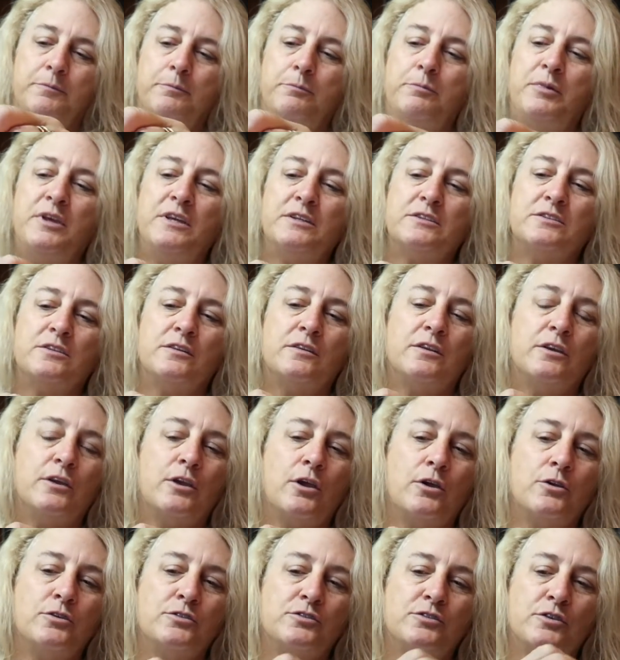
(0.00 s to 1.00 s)
bit that
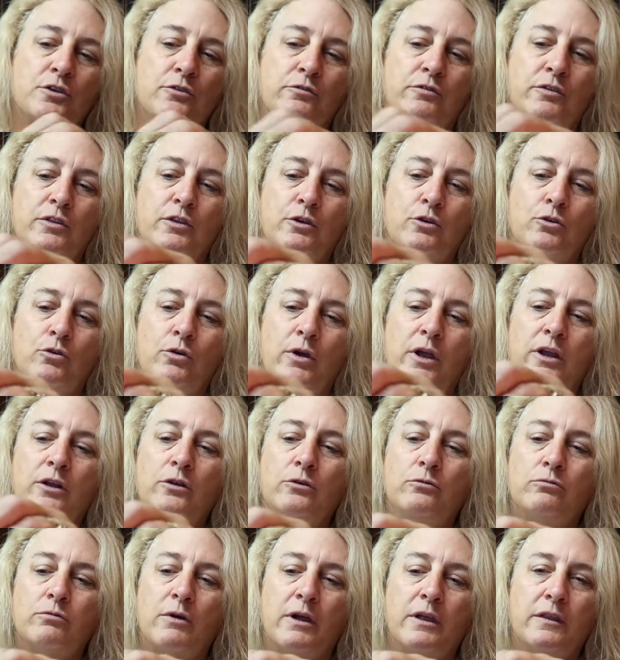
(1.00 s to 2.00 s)
goes over the
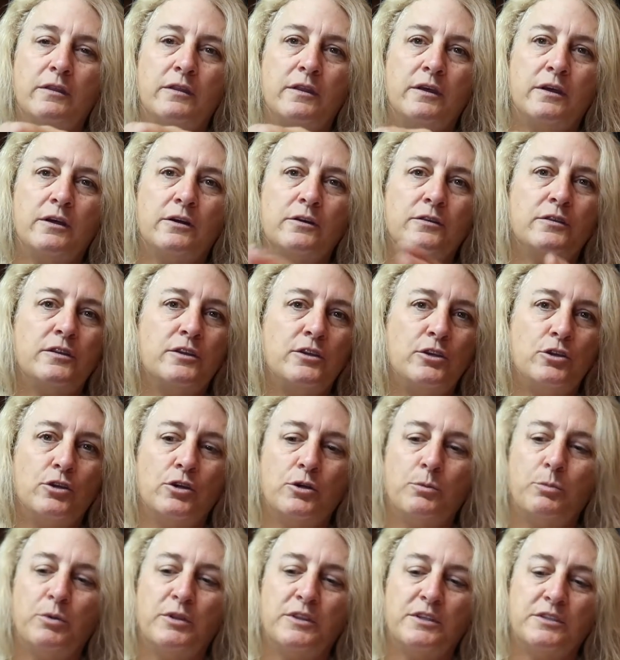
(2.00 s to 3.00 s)
cradle right there that you
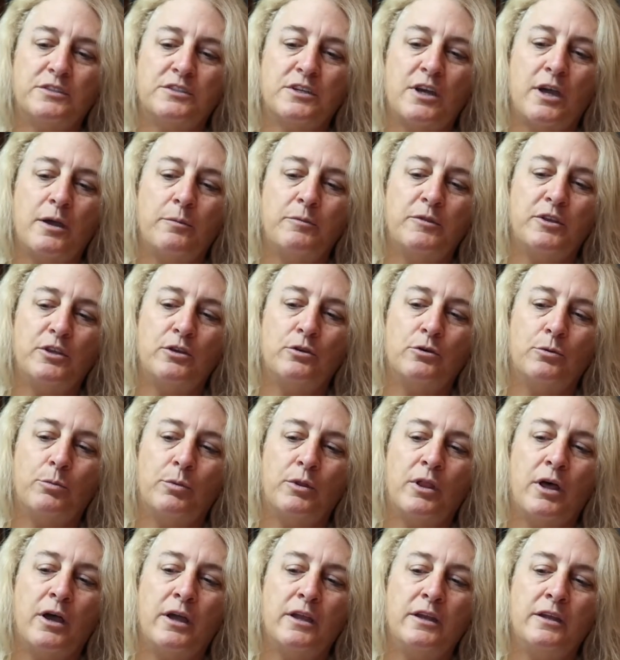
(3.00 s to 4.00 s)
could put the time that you
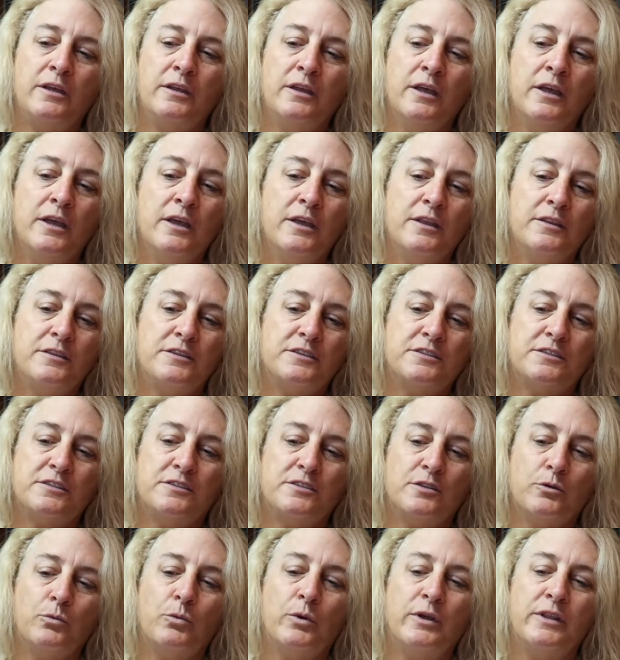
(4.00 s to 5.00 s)
applied it. This
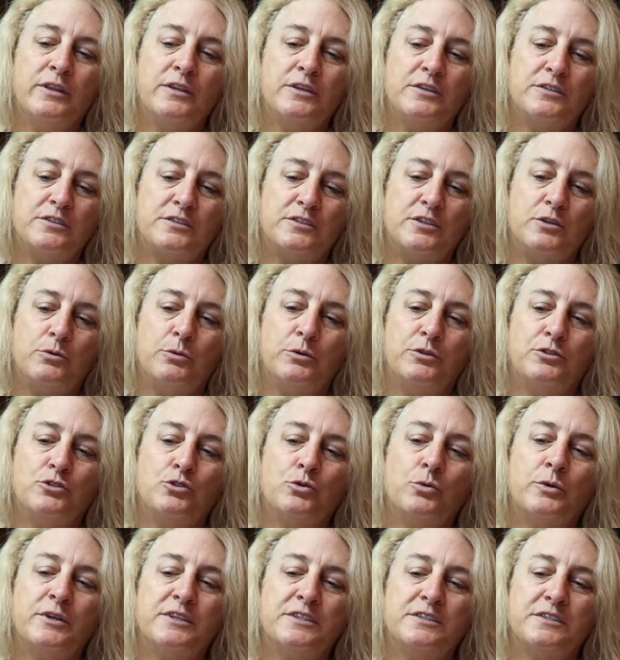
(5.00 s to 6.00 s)
is the windlass. You would
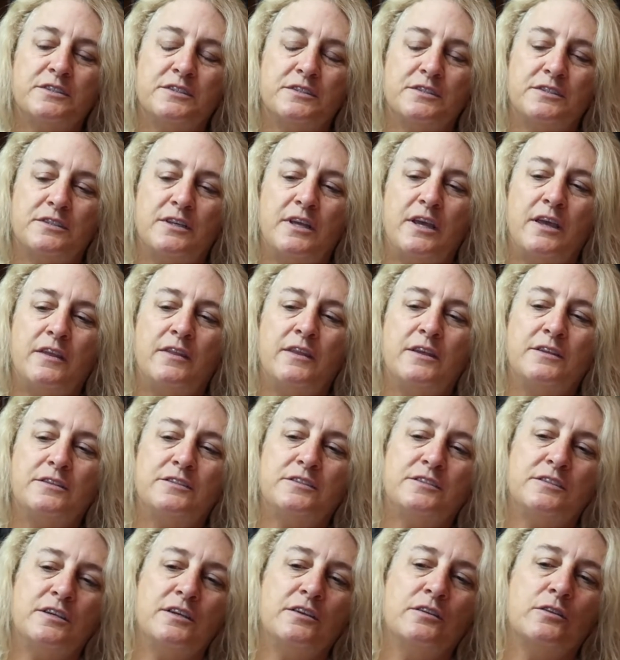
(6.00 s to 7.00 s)
twist and then
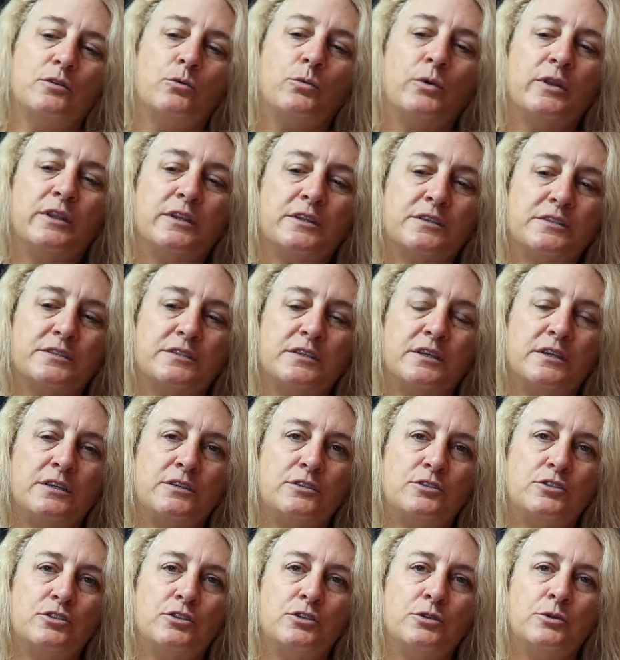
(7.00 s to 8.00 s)
sink the windlass
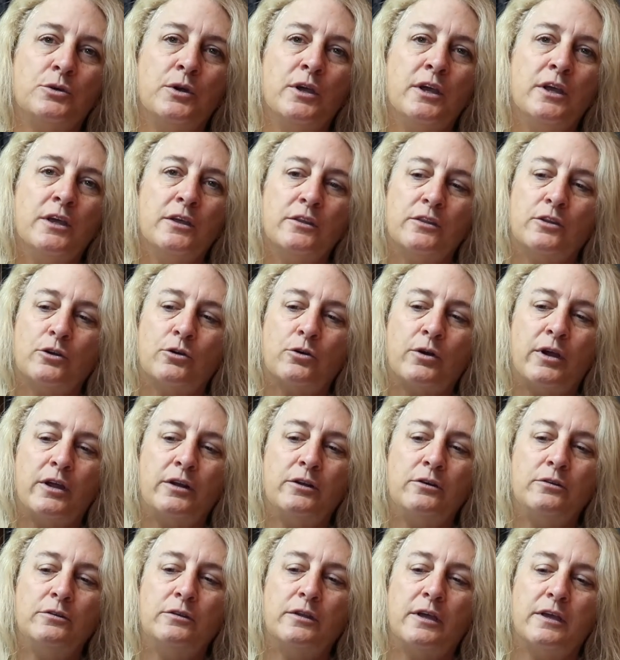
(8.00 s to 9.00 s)
into the
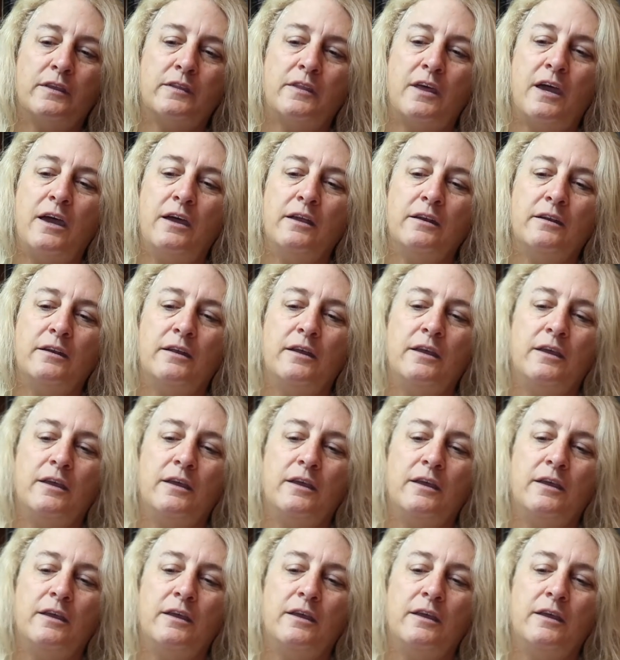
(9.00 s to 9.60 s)
cradle like that,